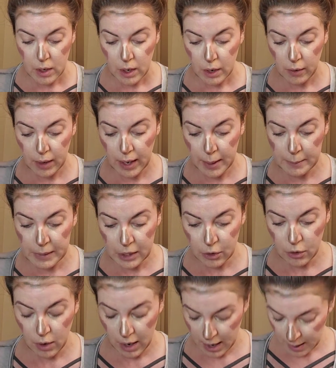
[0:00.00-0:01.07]
All right, I'm gonna
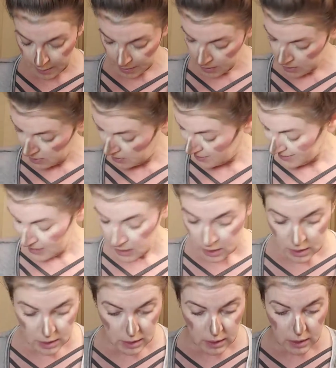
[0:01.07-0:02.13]
grab
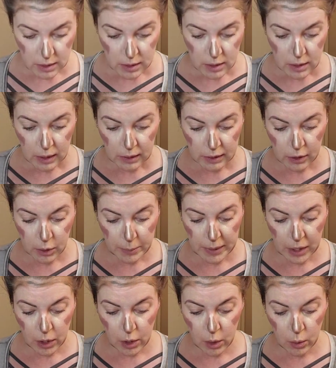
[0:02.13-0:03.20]
a little bit
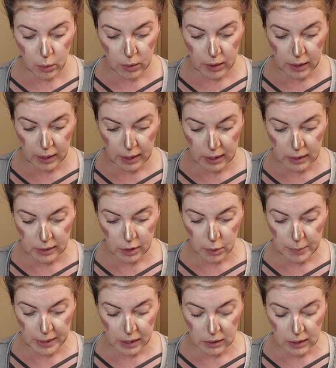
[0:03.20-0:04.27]
of Oak and a little
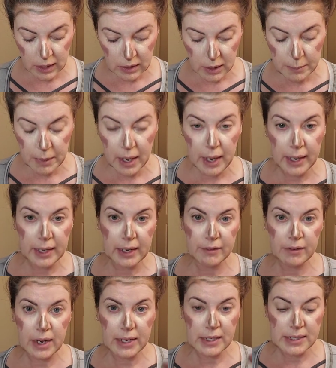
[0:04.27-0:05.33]
bit of Lullaby, and I've
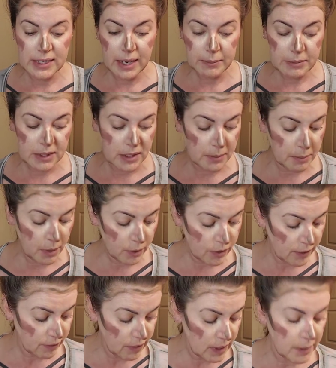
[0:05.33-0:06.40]
kind of dabbed into both
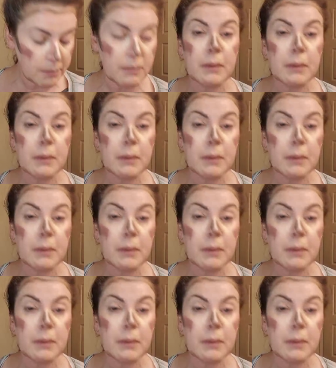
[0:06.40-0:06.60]
of them.